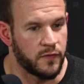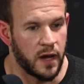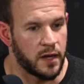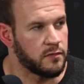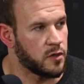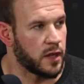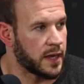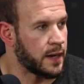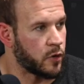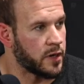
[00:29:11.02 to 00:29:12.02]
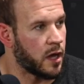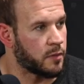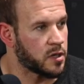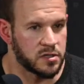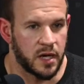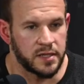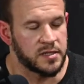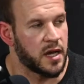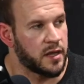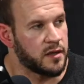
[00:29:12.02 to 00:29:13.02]
If I, like I am right now, because I
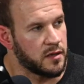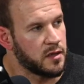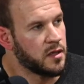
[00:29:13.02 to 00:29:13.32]
decided to,